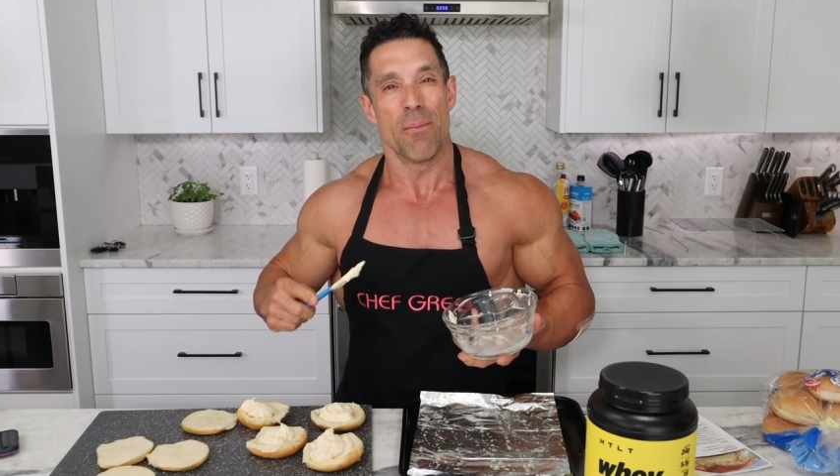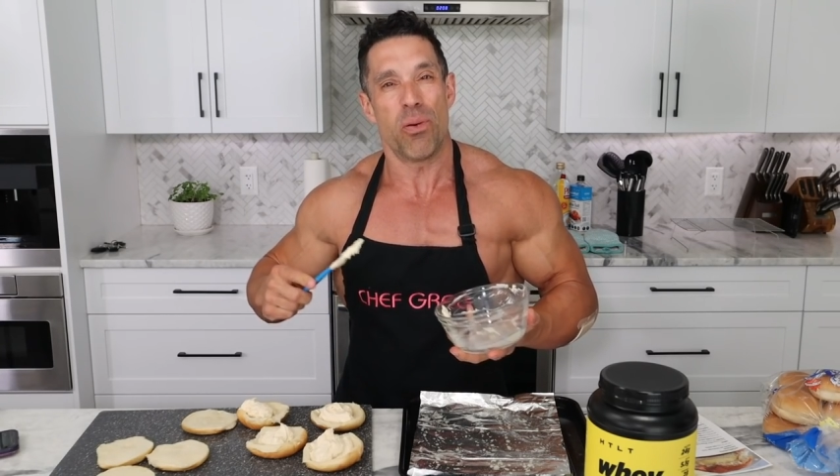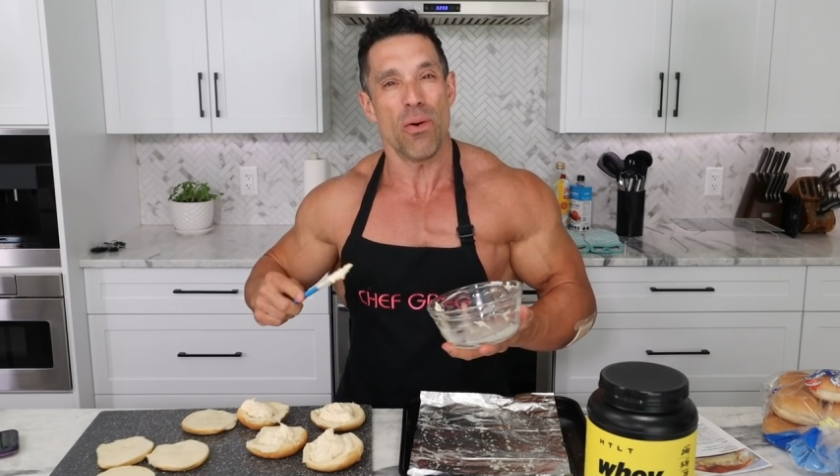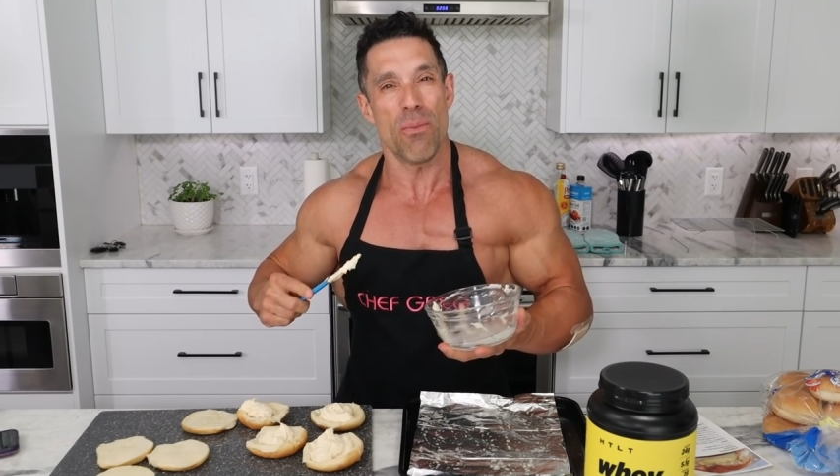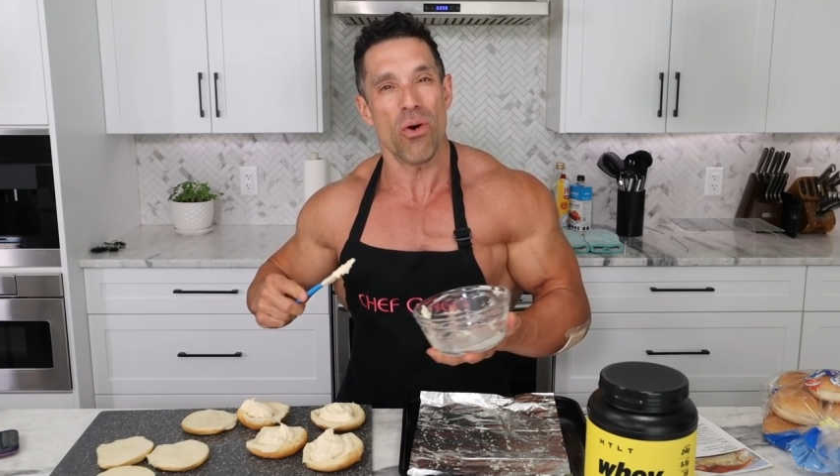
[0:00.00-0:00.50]

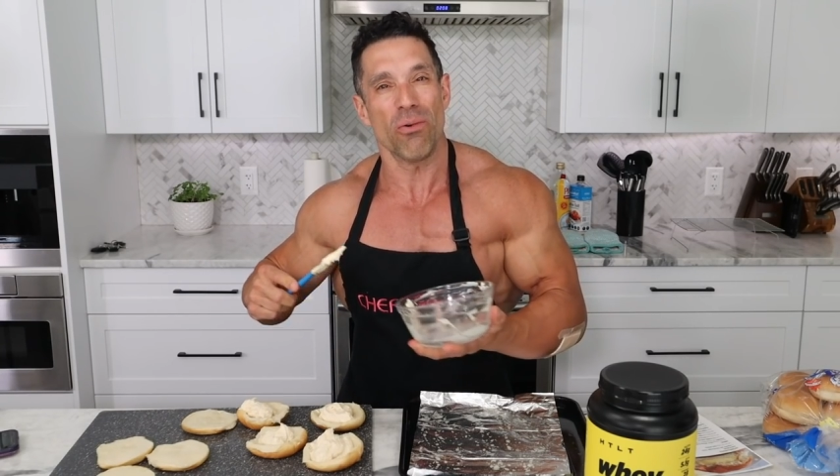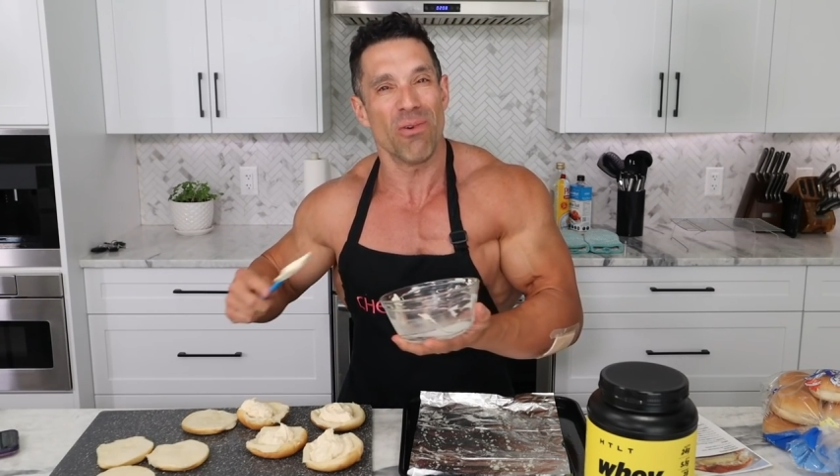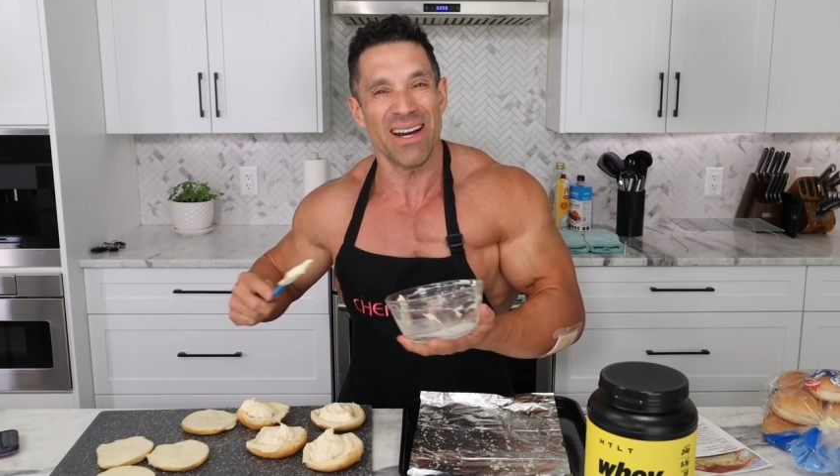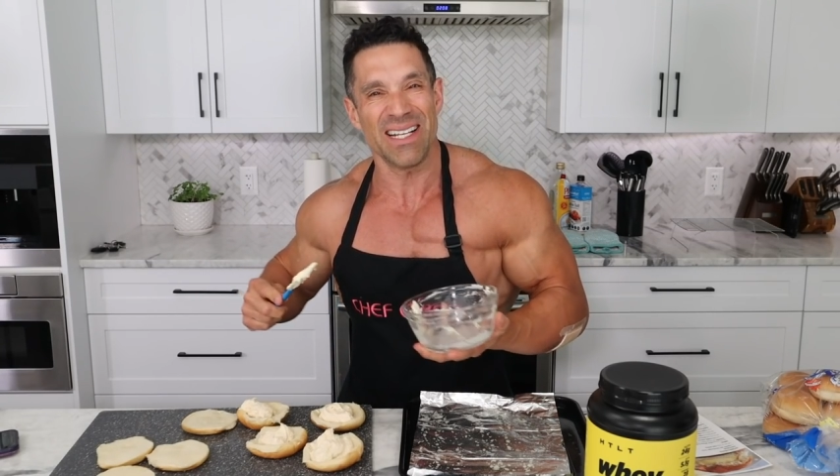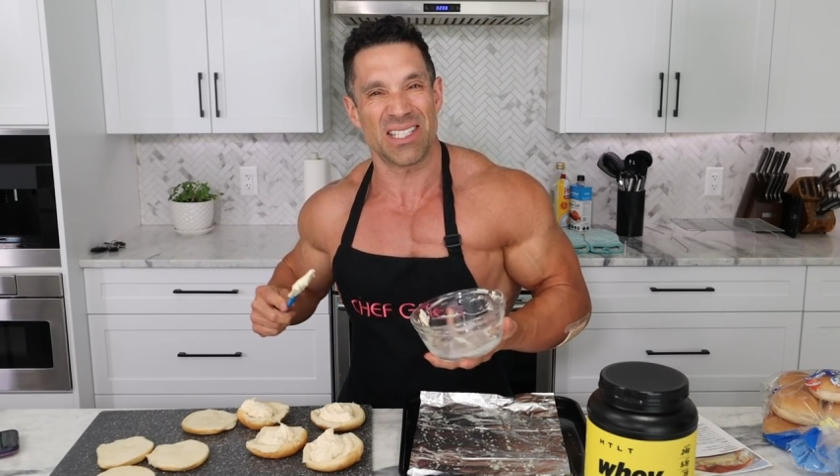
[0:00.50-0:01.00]
put more
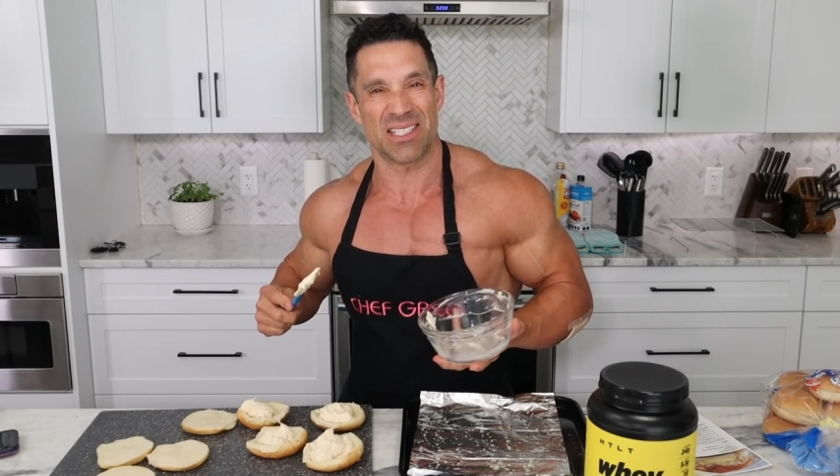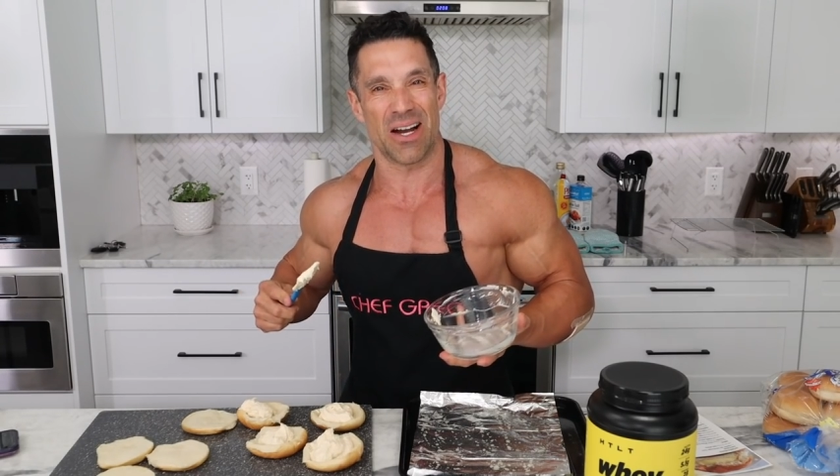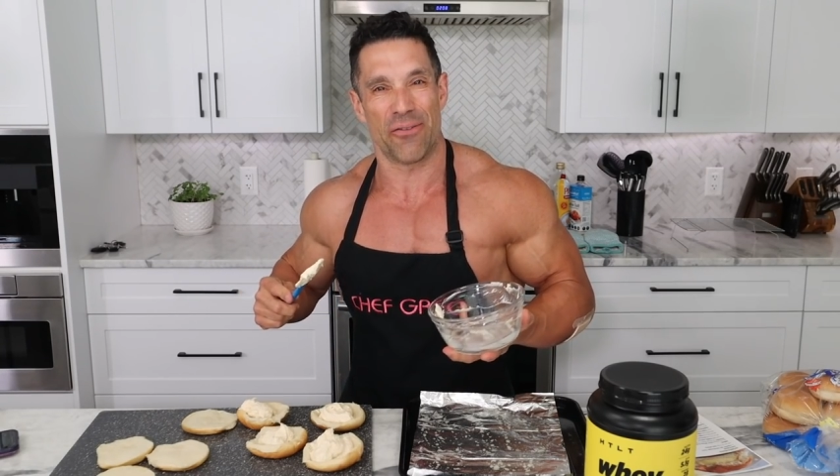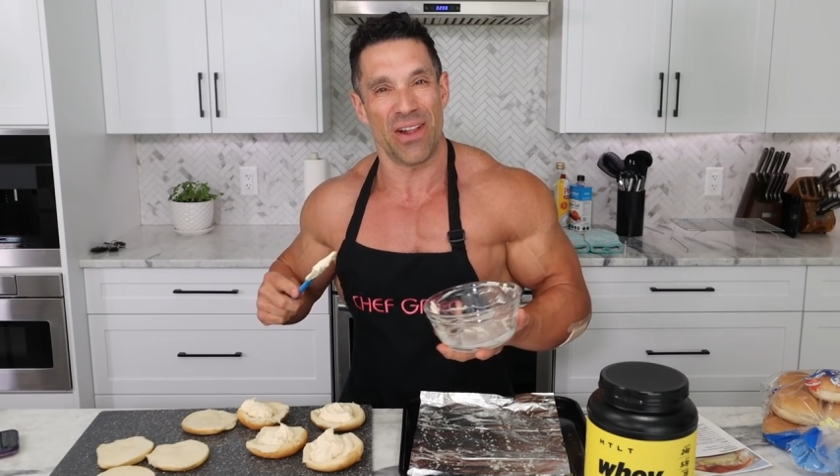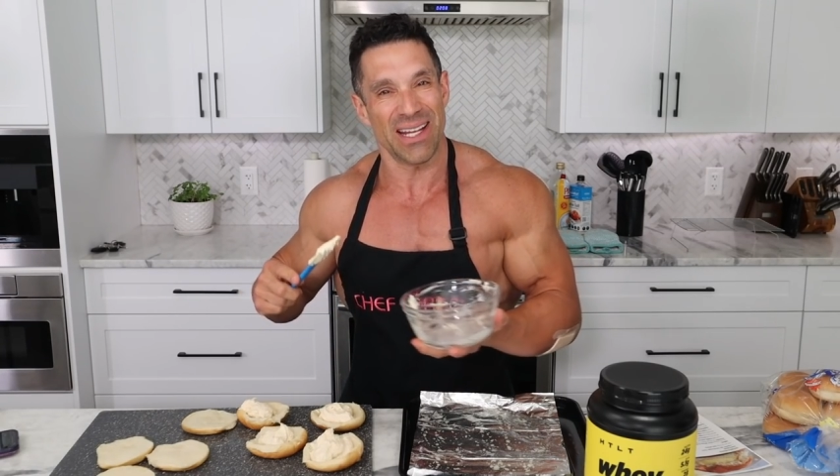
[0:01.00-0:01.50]
runny stuff,